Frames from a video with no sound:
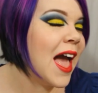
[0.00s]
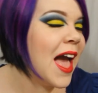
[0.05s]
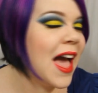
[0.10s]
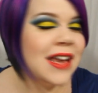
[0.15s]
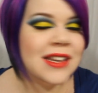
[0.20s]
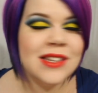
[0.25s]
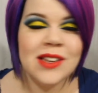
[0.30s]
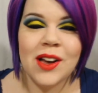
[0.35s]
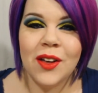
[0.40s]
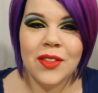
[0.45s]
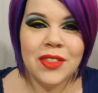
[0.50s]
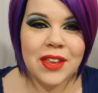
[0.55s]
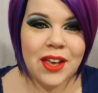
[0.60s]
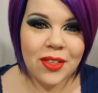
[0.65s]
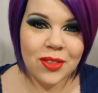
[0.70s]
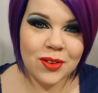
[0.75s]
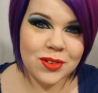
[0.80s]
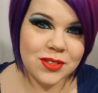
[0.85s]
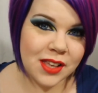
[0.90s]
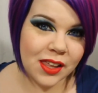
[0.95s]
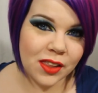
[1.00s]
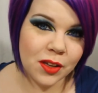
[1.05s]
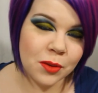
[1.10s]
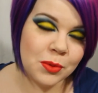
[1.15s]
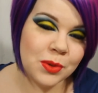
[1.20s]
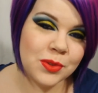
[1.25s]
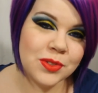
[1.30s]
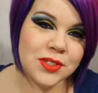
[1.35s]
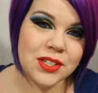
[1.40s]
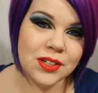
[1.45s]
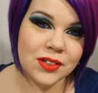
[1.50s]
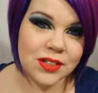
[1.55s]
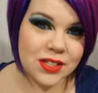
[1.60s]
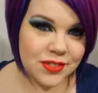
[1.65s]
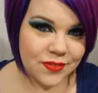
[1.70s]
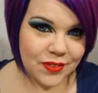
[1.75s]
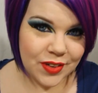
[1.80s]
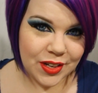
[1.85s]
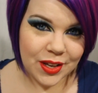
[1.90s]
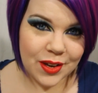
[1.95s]
and all the other Sailor Moon
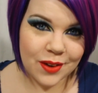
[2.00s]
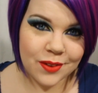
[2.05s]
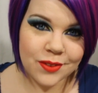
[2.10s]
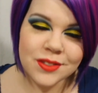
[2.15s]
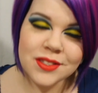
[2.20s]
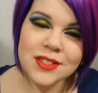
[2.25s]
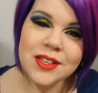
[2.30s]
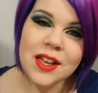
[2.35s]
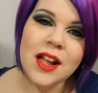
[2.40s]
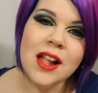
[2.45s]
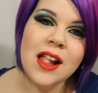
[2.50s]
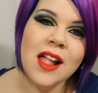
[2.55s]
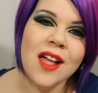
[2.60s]
series videos.